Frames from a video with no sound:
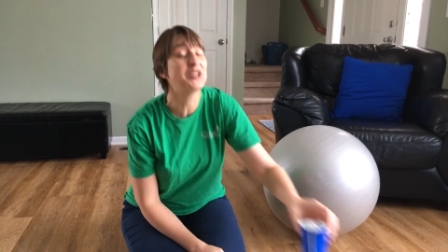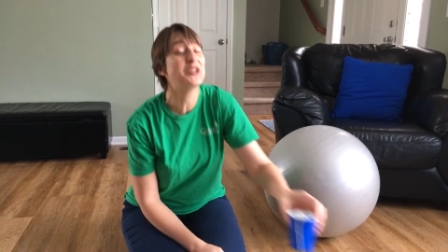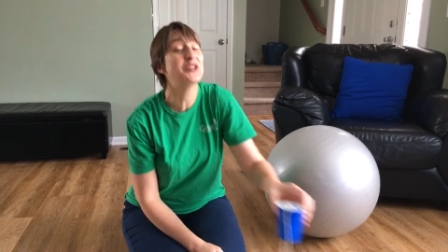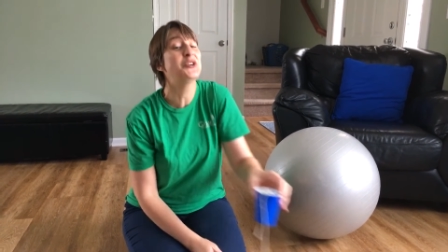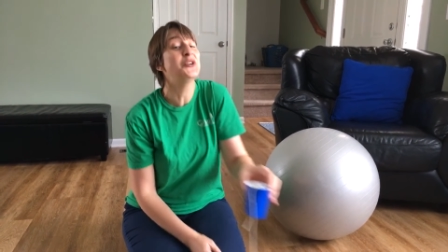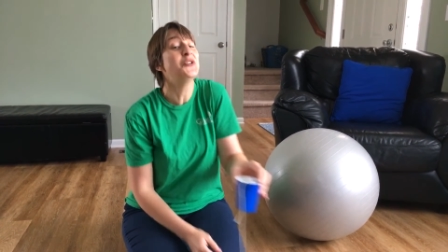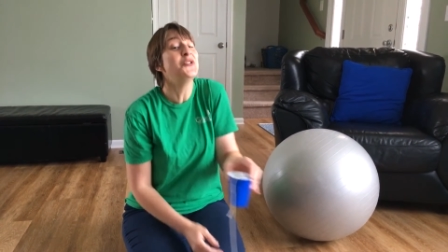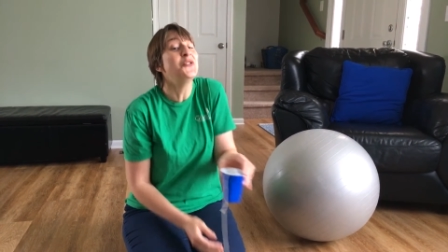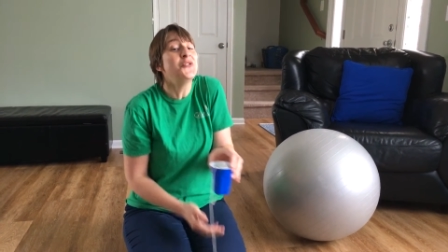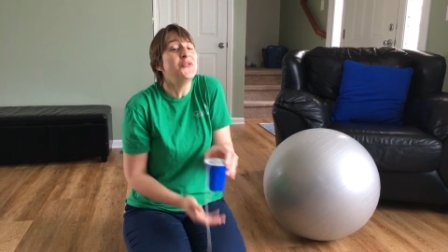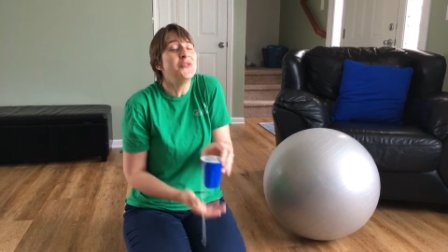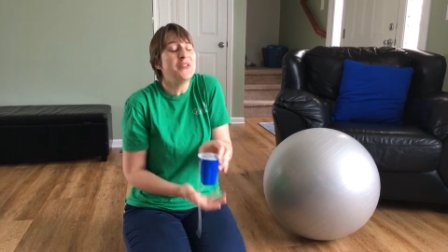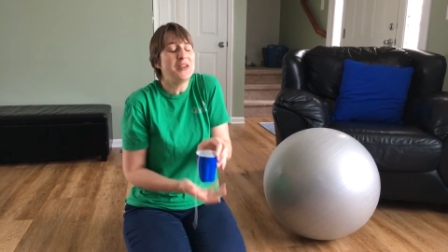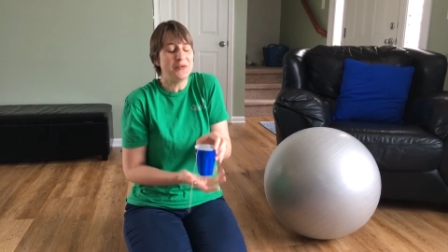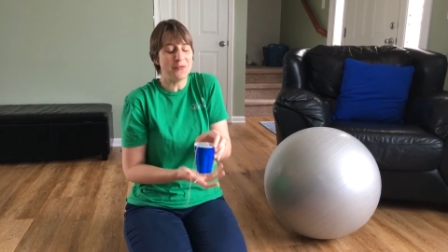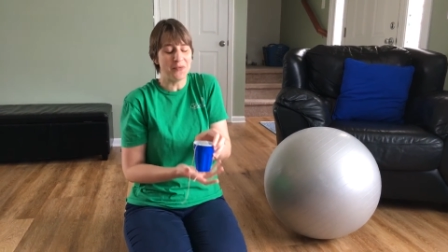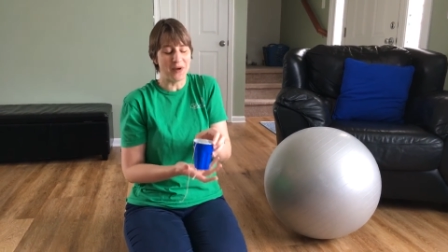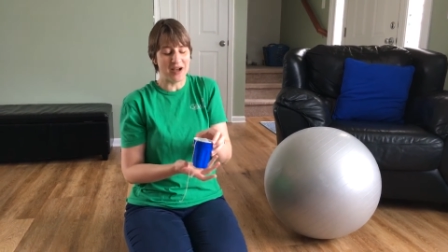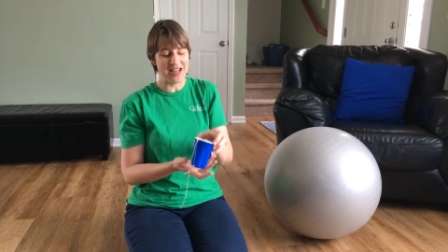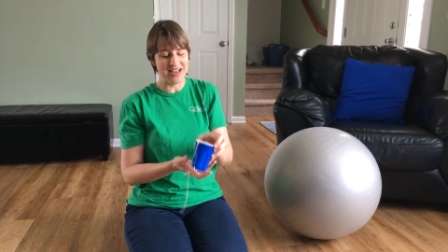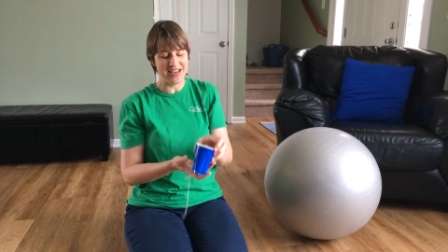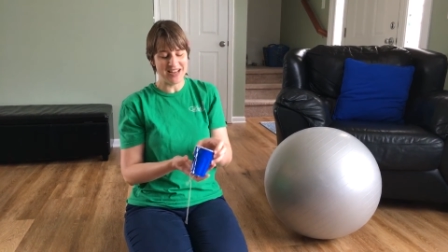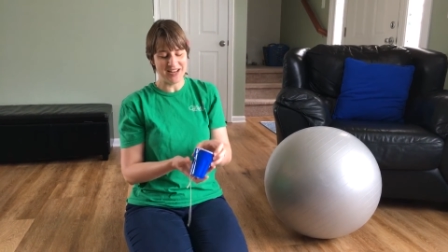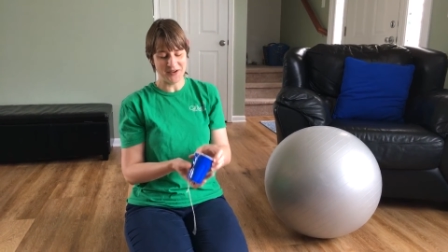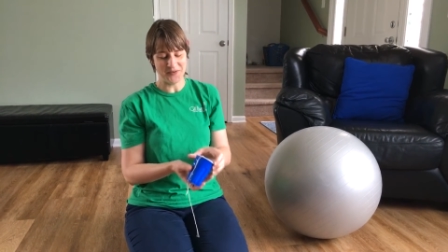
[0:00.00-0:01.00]
goofy
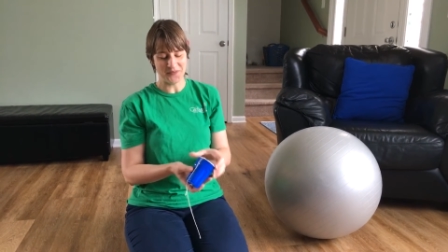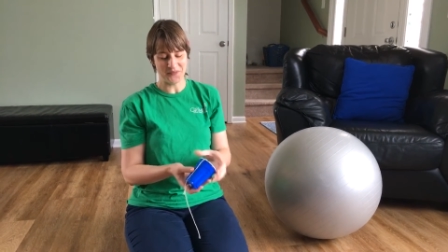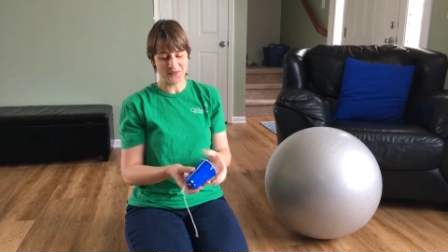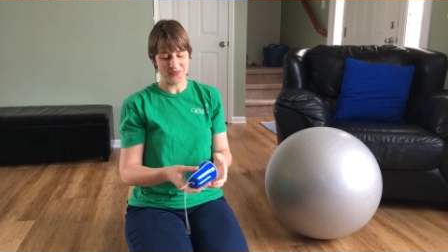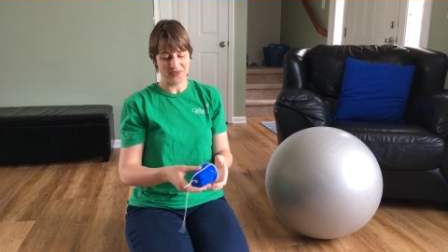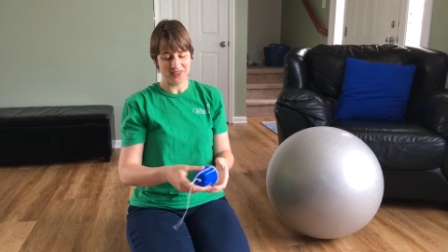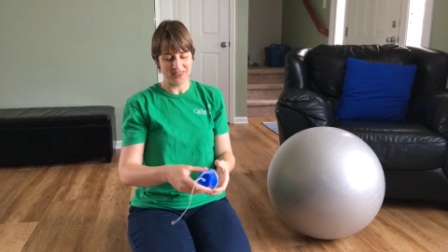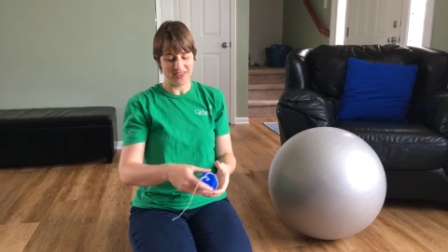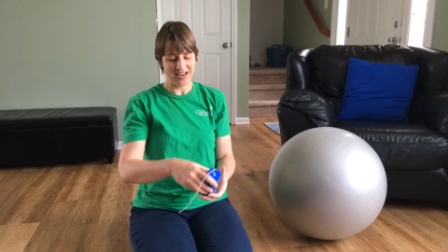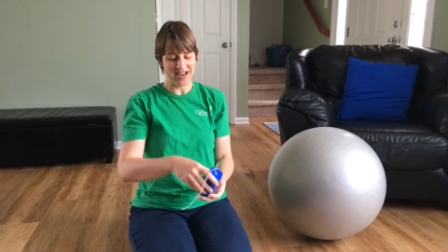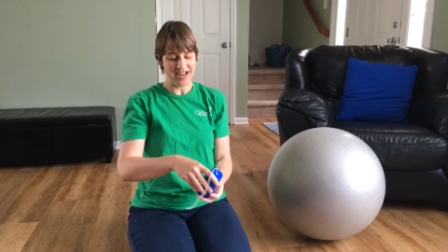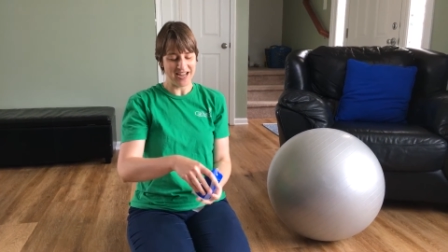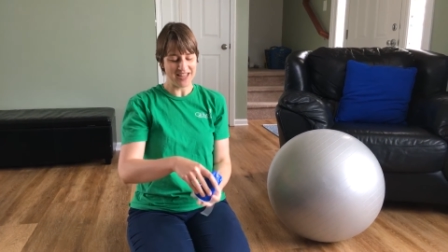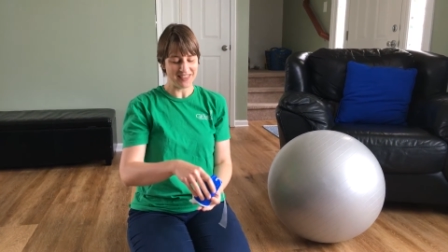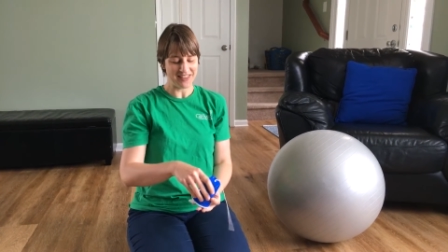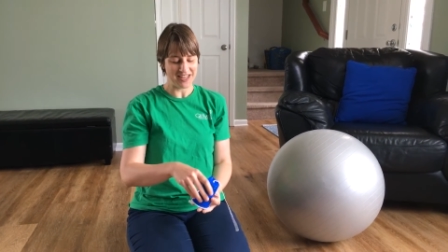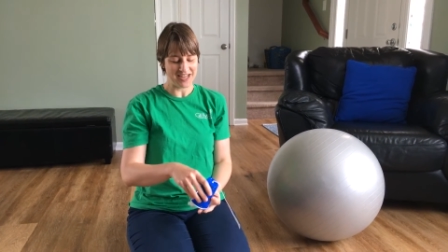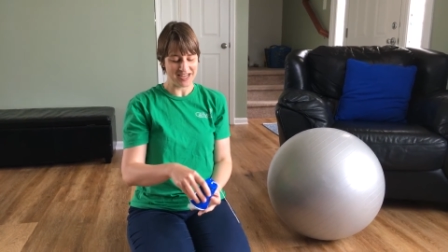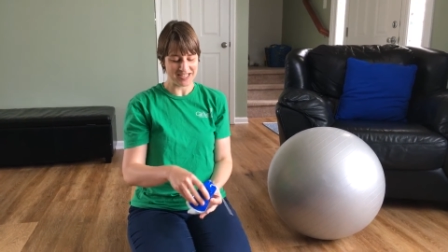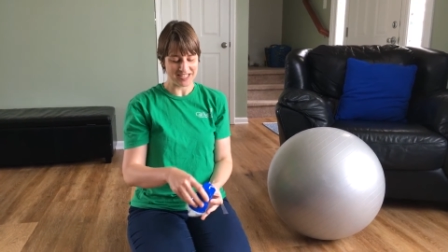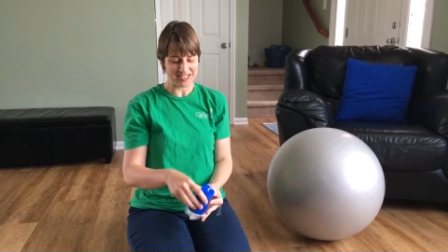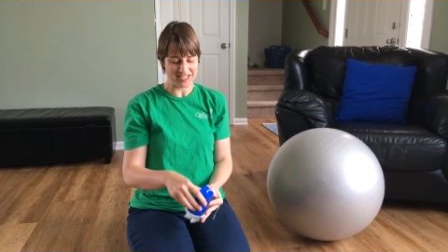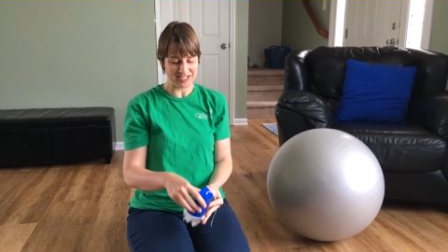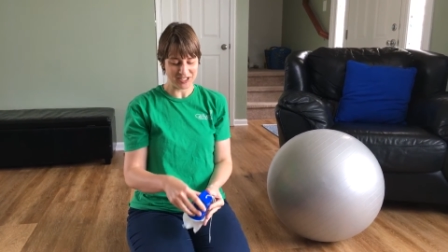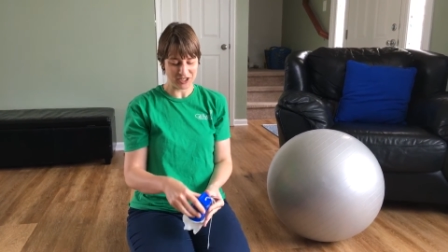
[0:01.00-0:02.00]
one that I
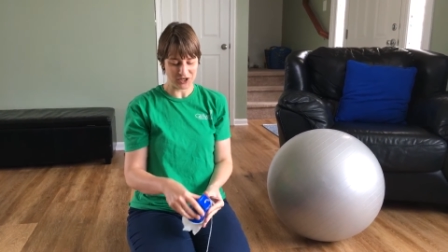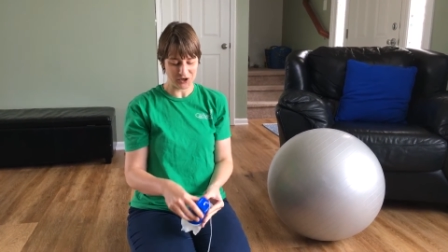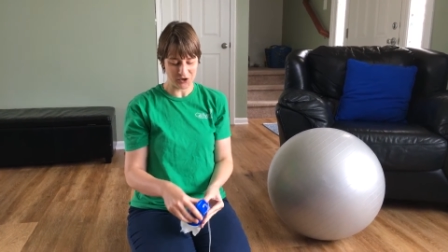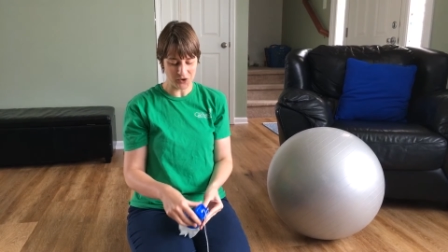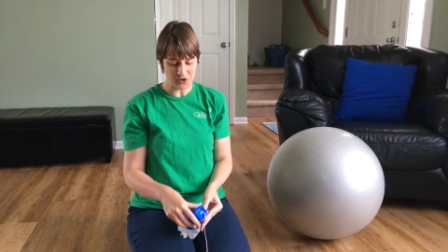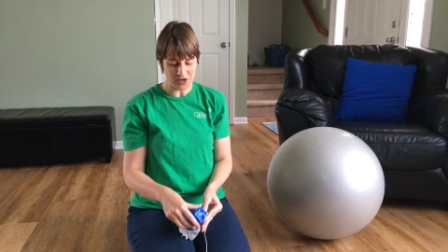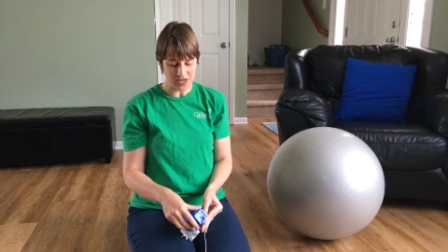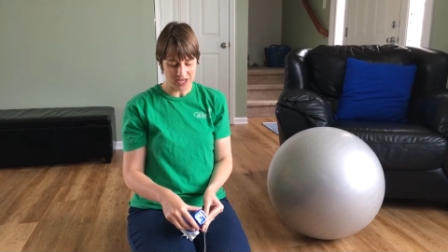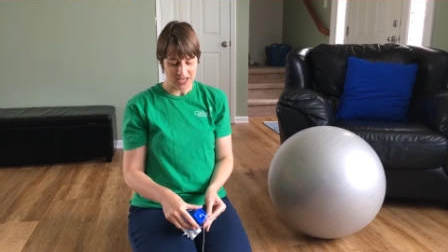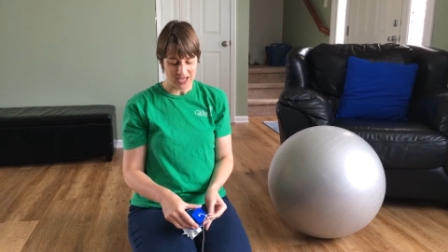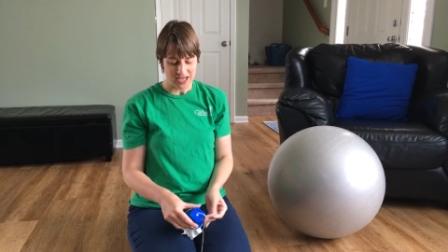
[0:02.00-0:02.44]
like to do